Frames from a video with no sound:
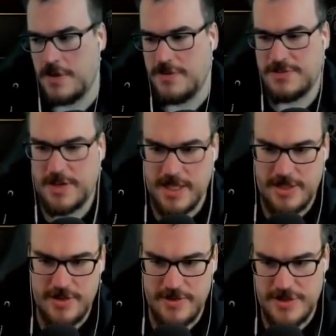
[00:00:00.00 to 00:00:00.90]
was smoked
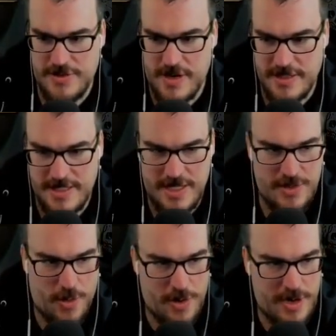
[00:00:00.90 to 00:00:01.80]
like two of your strongest and then
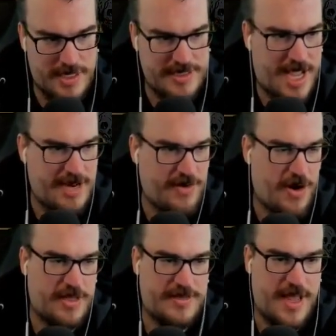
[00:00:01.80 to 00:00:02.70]
Aura died of a
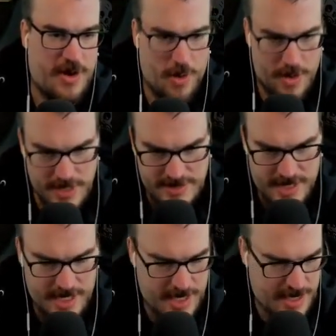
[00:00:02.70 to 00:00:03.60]
heart attack. Aura's
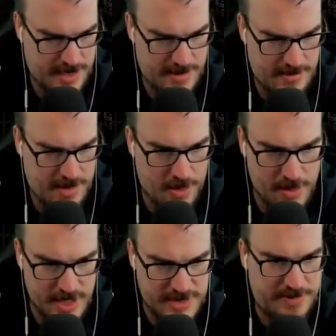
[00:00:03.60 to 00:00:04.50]
uh
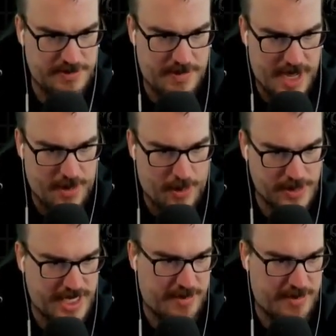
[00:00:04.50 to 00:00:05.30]
Aura's my only